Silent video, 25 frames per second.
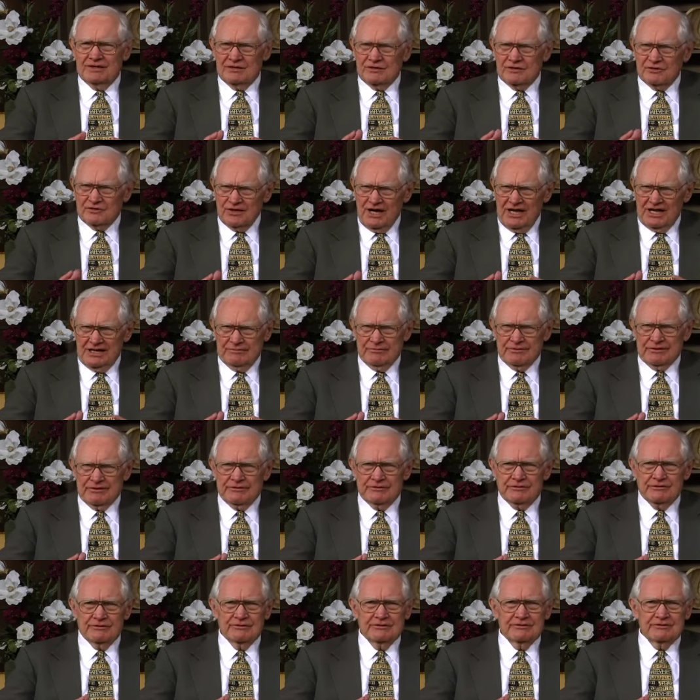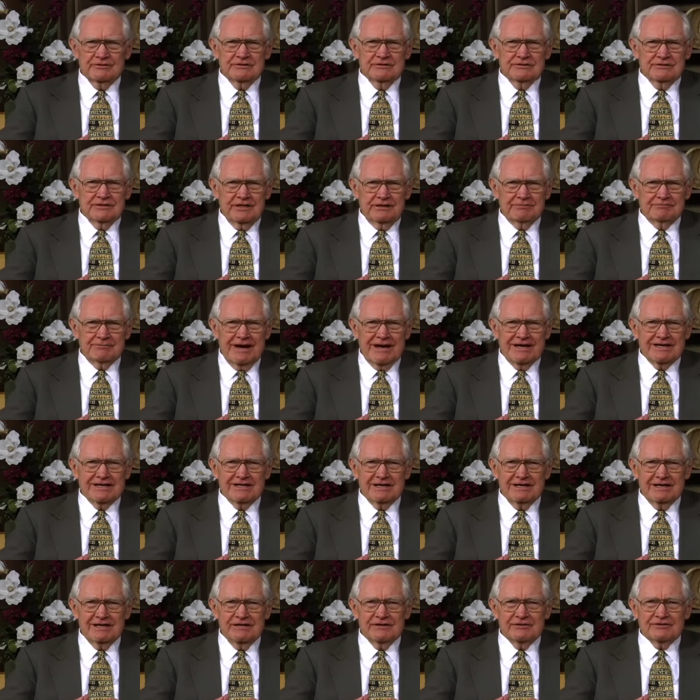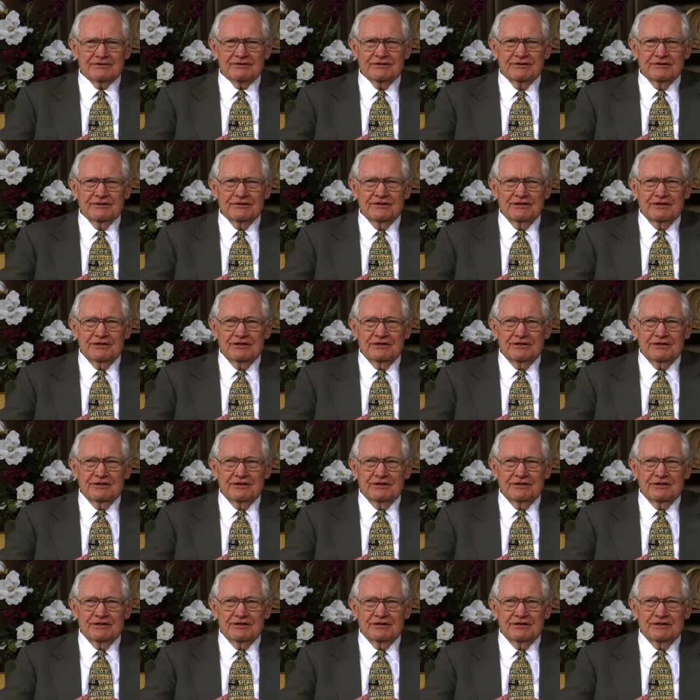Solomon's, in my case,